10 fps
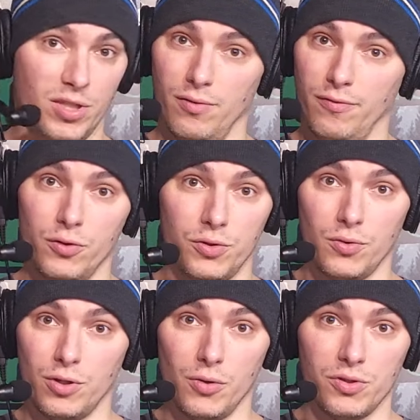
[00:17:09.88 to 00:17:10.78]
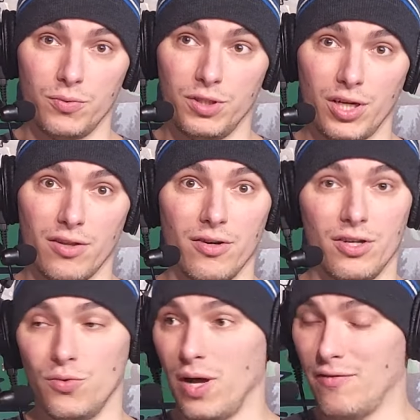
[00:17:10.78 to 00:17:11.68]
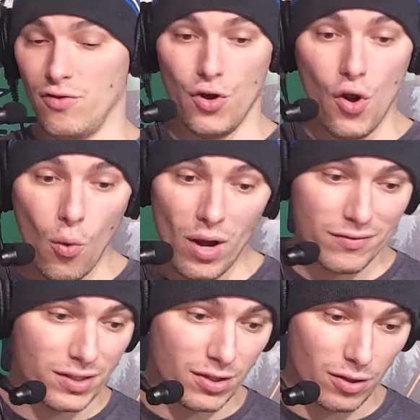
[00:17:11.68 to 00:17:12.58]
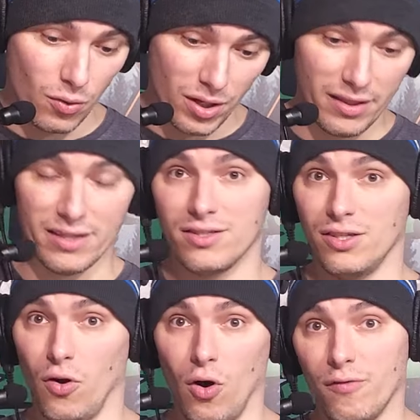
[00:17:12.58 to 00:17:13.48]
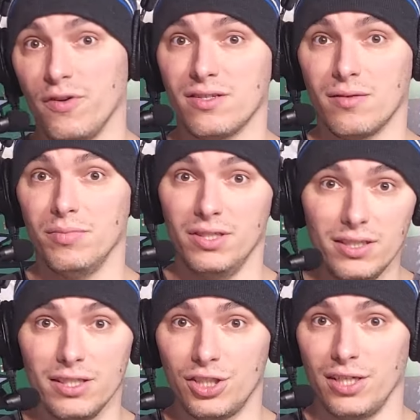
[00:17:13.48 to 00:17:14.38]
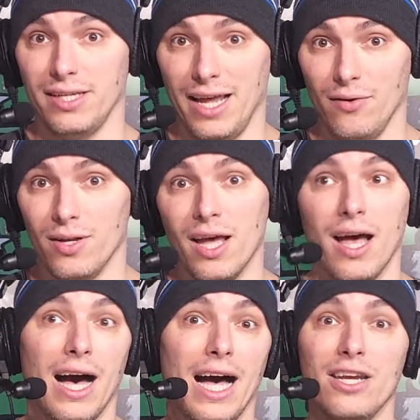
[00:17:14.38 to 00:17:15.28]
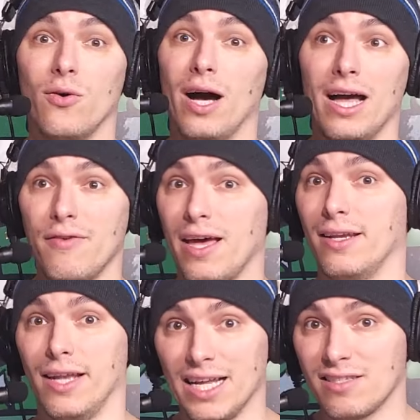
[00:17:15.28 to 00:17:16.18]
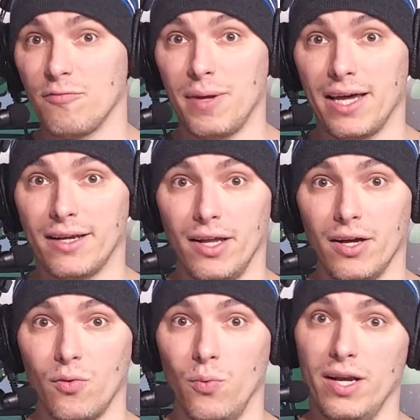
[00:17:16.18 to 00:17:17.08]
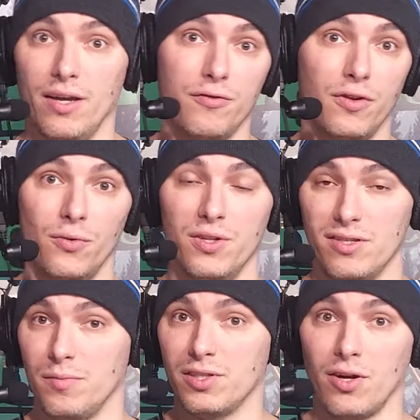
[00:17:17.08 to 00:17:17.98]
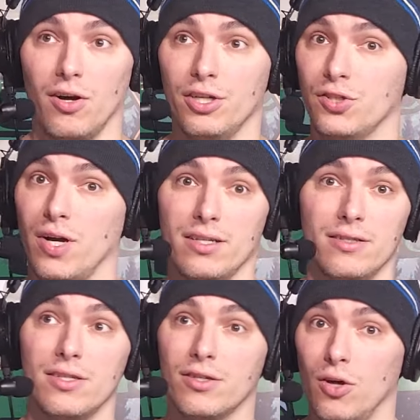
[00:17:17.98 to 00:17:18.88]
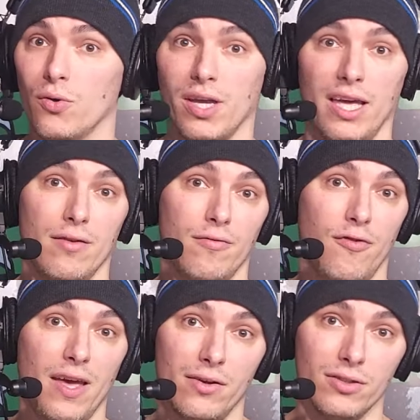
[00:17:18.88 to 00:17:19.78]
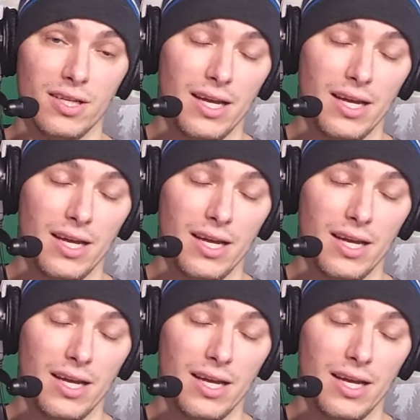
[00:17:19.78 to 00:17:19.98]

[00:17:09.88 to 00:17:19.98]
flew too close to each other and you have no way of decloaking. That's your offense completely shut down. I know I've had lots of bad luck when I've flown the scimitar and tried to decloak and it failed.